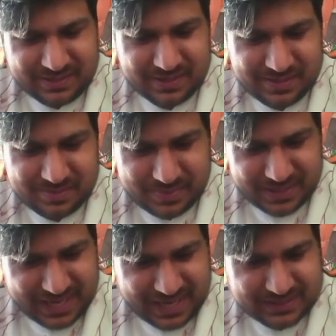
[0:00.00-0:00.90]

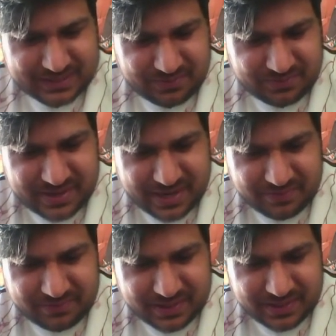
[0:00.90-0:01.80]
But at 3 out
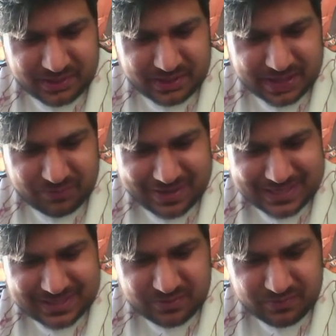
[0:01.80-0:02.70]
of 5, you get
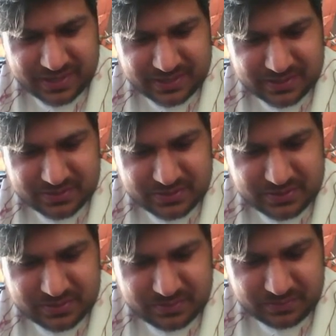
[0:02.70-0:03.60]
Racing Rain
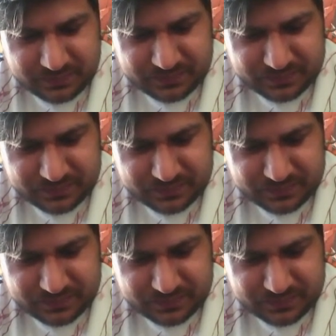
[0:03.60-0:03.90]
2,